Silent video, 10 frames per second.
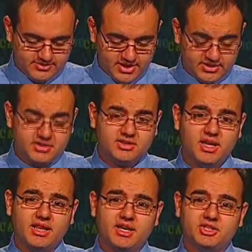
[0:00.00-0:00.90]
Since the
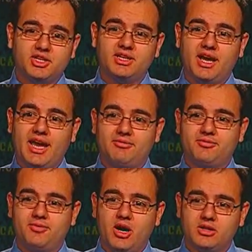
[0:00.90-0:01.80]
election, I have
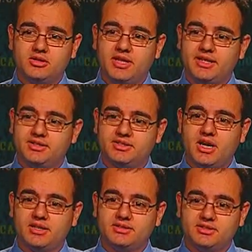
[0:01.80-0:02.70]
followed and
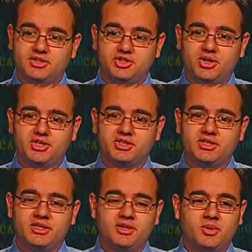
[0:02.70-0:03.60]
discussed the
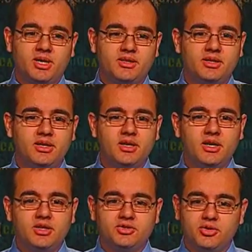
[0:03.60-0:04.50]
situation in Iran
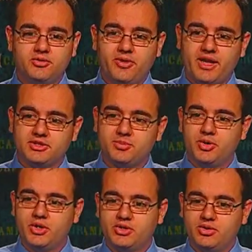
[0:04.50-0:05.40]
through
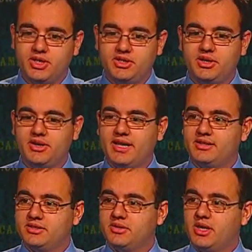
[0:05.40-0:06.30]
Facebook, Twitter, and
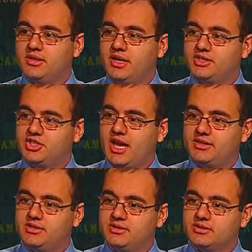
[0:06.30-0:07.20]
other online
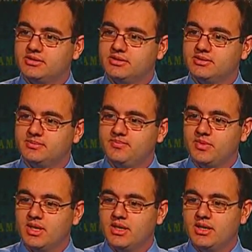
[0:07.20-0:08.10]
channels.
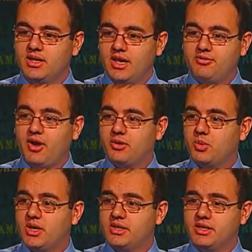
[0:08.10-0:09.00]
If I
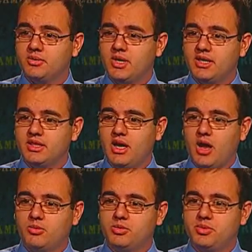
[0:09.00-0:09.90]
were in Iran,
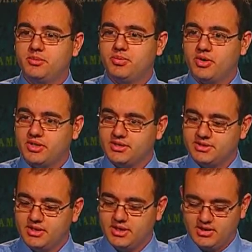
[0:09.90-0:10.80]
I would be
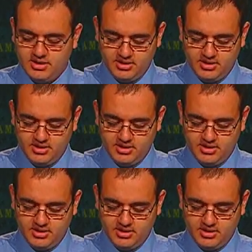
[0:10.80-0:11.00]
protesting.